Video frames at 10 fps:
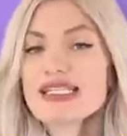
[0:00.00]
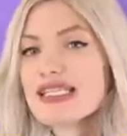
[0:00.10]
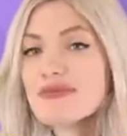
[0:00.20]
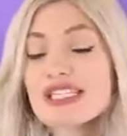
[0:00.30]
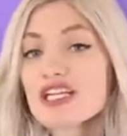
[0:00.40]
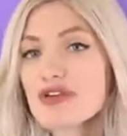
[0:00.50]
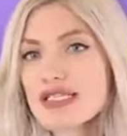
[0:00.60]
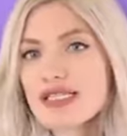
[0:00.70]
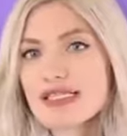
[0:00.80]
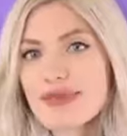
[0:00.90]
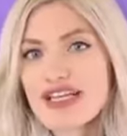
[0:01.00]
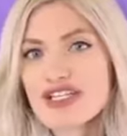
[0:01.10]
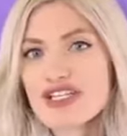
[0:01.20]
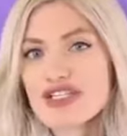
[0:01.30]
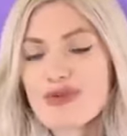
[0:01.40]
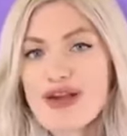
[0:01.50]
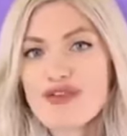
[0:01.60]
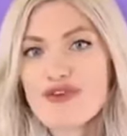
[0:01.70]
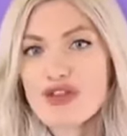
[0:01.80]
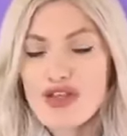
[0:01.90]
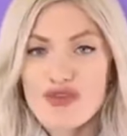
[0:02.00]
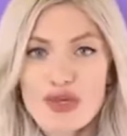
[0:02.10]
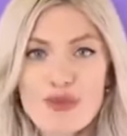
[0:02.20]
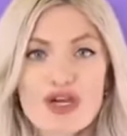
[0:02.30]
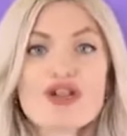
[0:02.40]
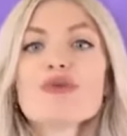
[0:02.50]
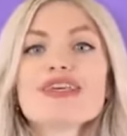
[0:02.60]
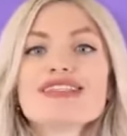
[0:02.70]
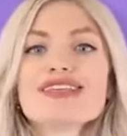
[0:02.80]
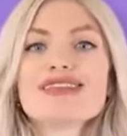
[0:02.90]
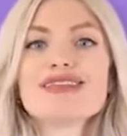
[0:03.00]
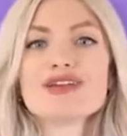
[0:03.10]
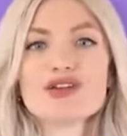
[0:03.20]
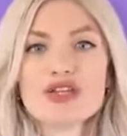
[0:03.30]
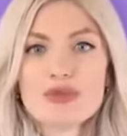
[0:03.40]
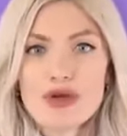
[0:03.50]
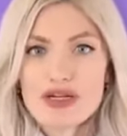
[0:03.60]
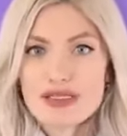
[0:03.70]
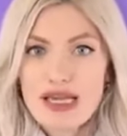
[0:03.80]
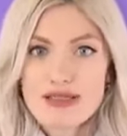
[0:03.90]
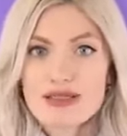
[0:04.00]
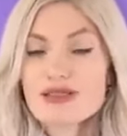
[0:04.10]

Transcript: It seems that Kris's mansion is ready for living, but Khloe's is still in the process.